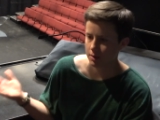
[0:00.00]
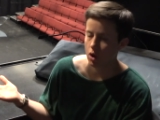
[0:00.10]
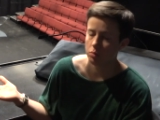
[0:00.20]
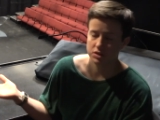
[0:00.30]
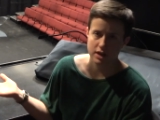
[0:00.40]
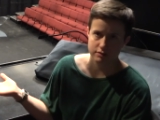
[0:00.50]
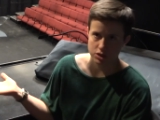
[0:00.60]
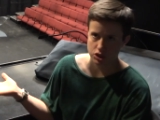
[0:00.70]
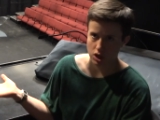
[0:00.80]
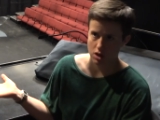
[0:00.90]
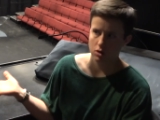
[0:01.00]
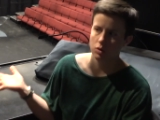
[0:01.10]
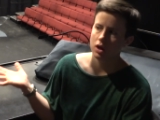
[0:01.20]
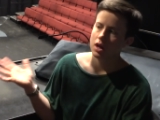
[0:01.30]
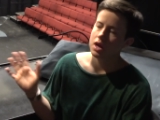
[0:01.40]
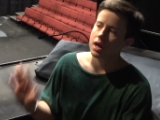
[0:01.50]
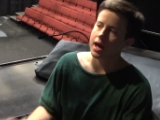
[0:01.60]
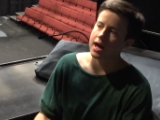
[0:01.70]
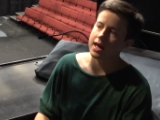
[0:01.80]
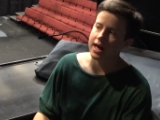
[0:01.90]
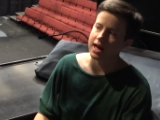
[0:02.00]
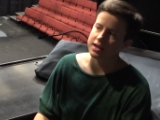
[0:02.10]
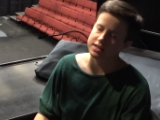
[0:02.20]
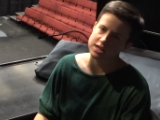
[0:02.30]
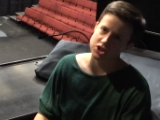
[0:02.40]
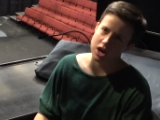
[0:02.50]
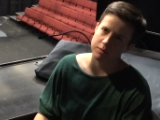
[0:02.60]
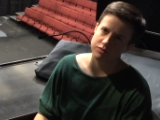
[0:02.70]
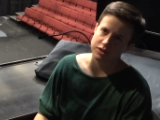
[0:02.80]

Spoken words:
almost every show, I had a day job of